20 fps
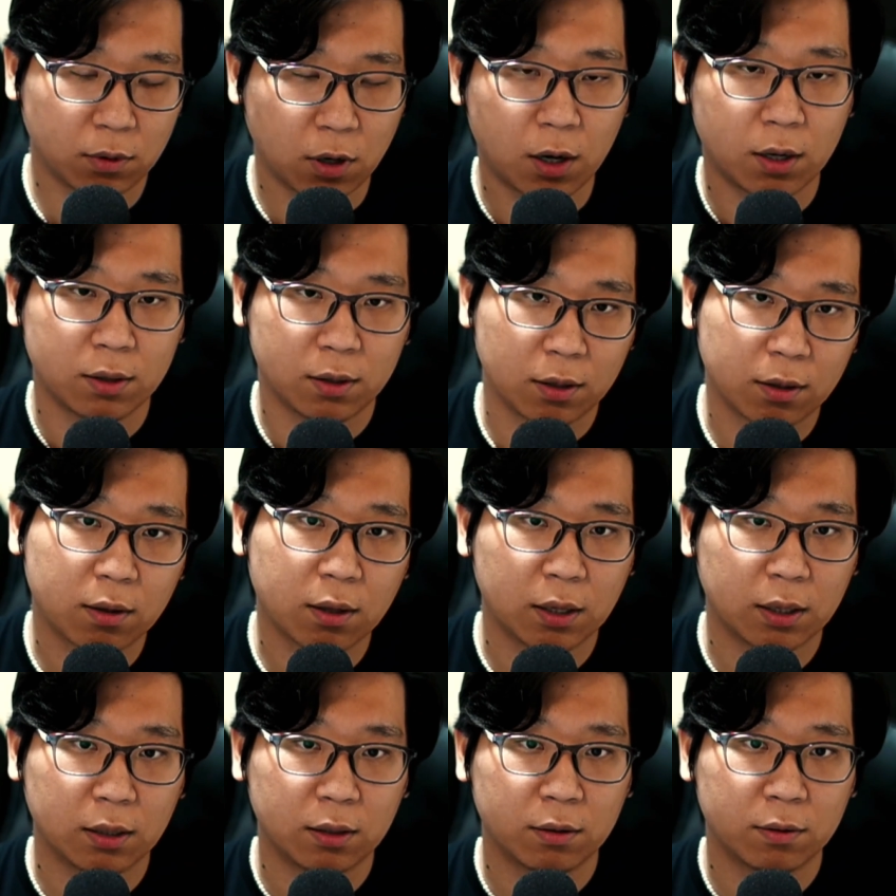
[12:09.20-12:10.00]
the
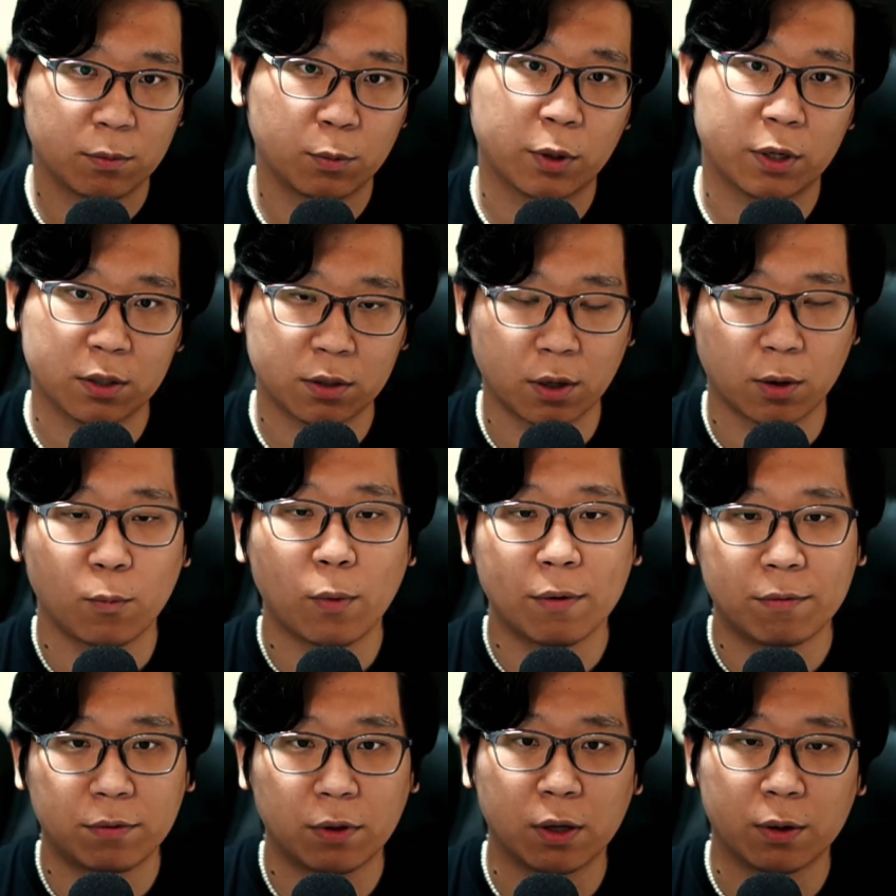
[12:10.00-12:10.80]
thing, whereas like
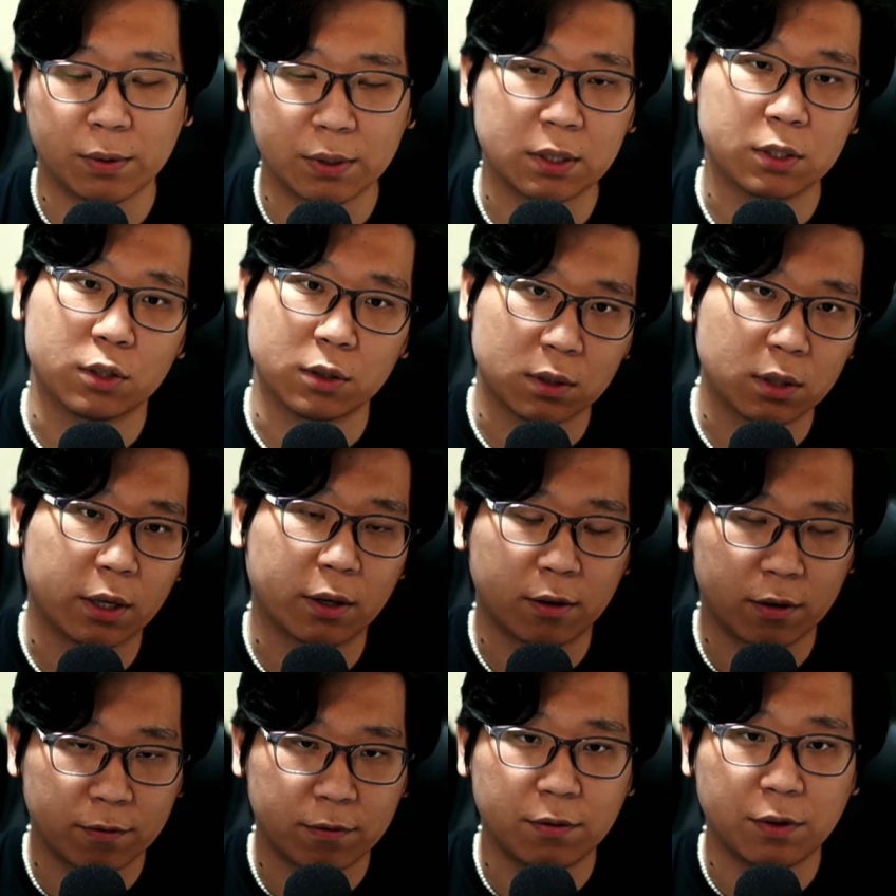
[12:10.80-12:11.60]
Webflow is just like
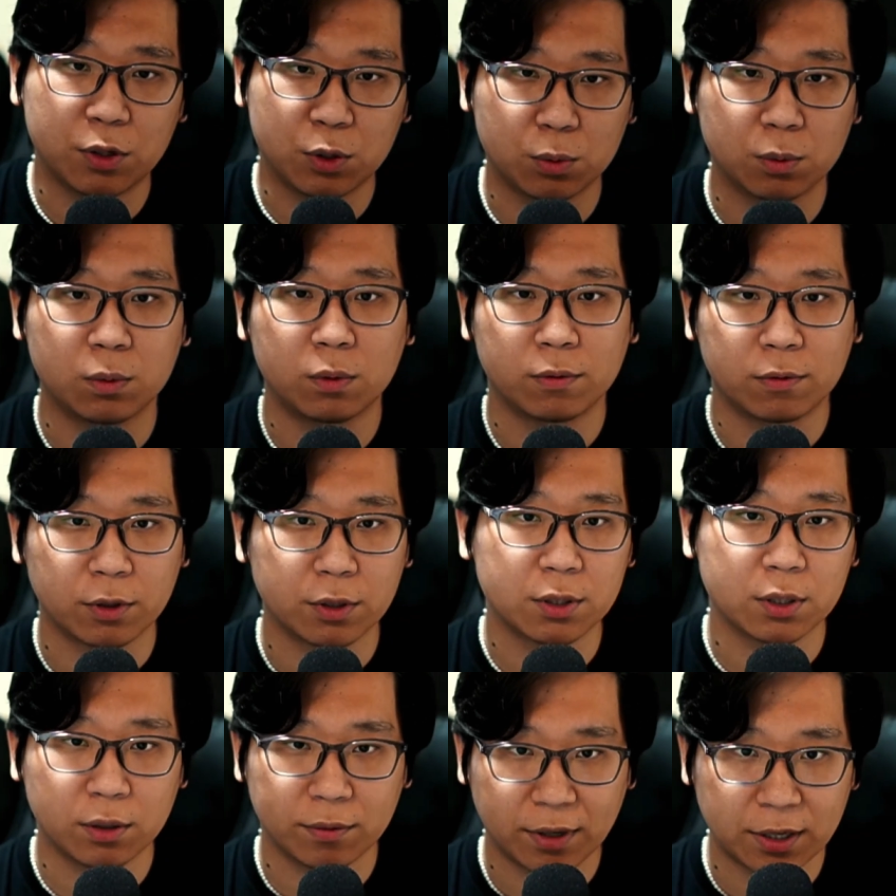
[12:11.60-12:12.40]
a visual
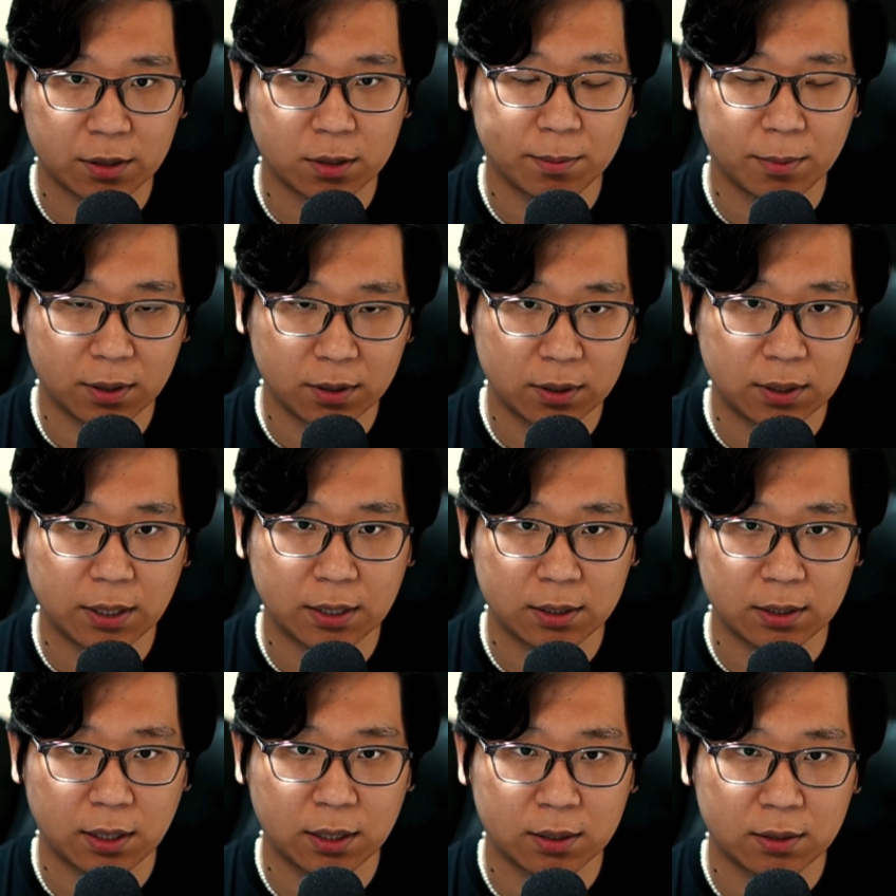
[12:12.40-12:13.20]
version of HTML,
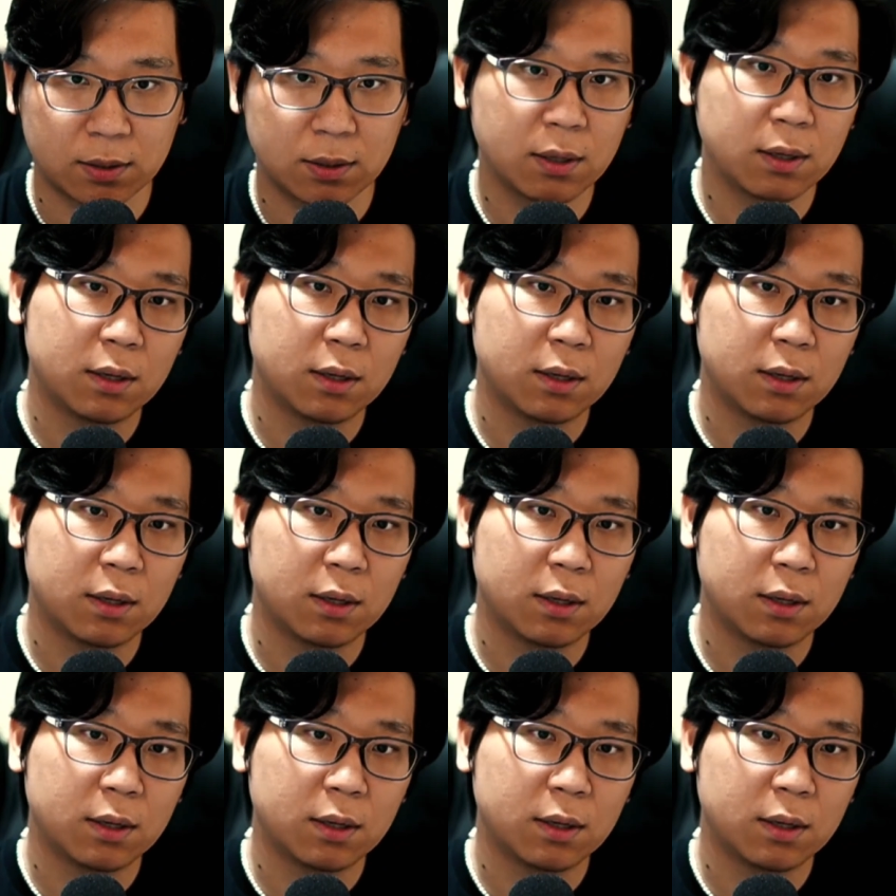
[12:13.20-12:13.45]
CSS,